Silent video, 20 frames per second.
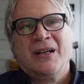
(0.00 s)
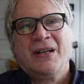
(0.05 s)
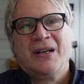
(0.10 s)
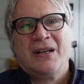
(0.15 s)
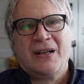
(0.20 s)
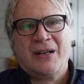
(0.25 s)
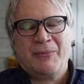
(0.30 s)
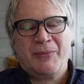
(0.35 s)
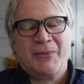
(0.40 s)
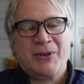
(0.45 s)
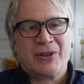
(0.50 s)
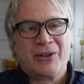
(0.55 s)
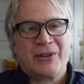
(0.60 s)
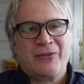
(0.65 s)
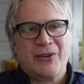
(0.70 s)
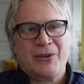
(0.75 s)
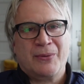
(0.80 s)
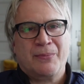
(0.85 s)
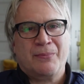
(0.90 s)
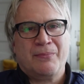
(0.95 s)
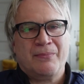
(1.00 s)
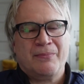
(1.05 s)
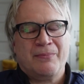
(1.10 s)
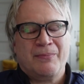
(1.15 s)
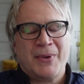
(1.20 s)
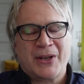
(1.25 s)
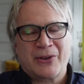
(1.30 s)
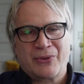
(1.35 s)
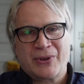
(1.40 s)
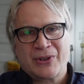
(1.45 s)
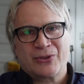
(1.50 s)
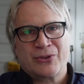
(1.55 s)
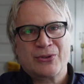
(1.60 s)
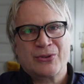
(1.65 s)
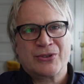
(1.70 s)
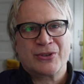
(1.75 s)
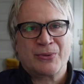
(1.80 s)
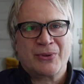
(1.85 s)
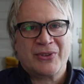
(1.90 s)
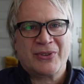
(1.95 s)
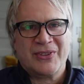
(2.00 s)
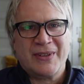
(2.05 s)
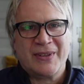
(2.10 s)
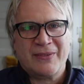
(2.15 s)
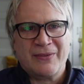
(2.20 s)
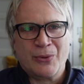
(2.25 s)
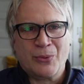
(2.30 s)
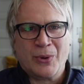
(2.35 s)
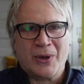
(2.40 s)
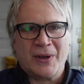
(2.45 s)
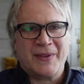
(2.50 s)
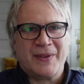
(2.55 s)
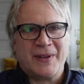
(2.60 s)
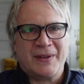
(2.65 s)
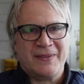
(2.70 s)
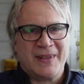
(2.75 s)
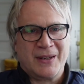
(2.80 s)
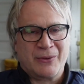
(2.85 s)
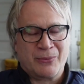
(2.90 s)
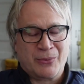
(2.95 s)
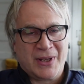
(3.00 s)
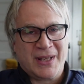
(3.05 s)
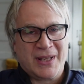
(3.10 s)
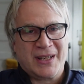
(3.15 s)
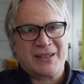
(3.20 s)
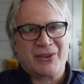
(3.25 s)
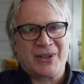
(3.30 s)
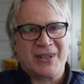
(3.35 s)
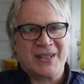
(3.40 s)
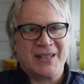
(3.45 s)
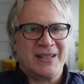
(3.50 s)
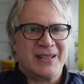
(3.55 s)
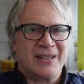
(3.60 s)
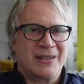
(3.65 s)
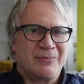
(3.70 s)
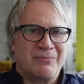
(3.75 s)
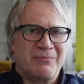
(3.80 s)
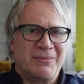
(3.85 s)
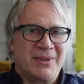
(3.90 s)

It'll give you a better resolution with the ZV-1 than we're getting right here.